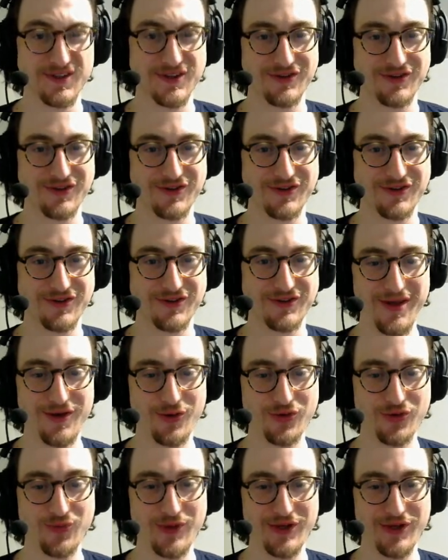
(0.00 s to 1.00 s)
So I think
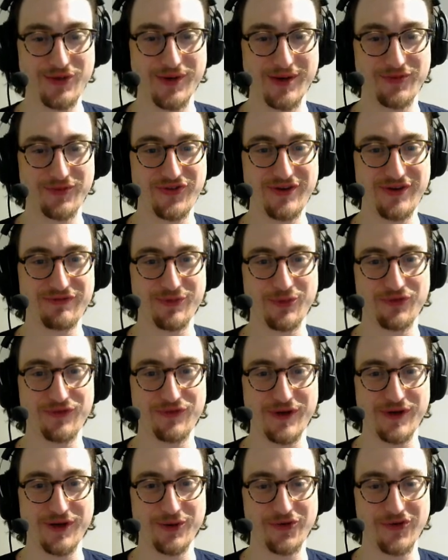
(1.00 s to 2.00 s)
ultimately what I'm seeing from this
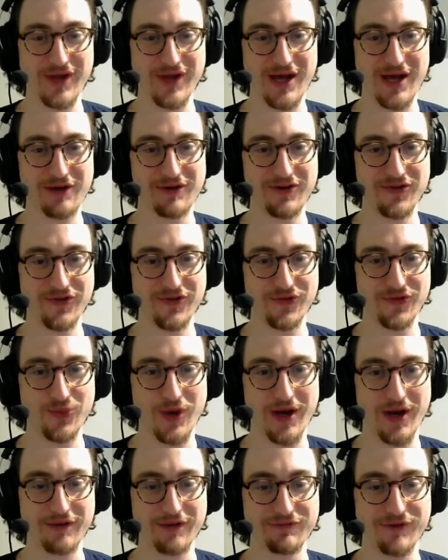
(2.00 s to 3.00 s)
video is a lot of reasons
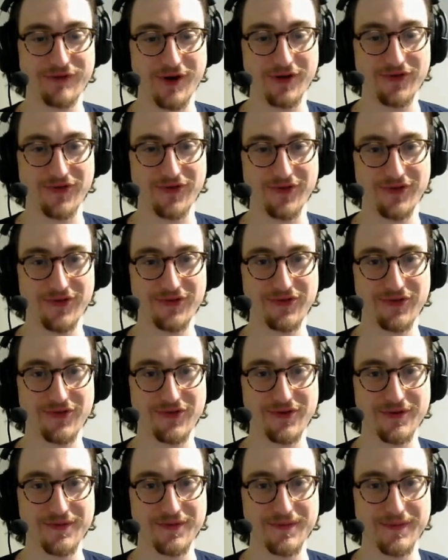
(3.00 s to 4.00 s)
why Frost
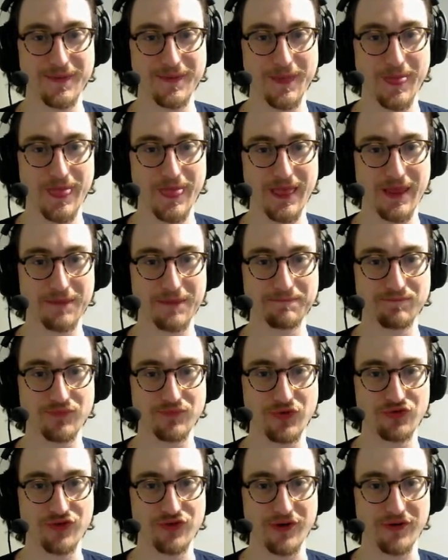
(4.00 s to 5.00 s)
is
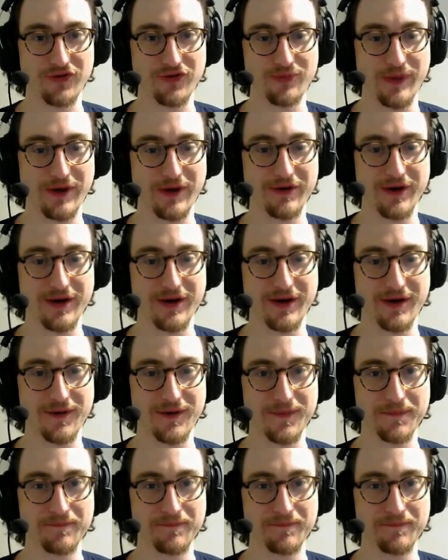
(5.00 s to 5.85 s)
the stronger spec right now.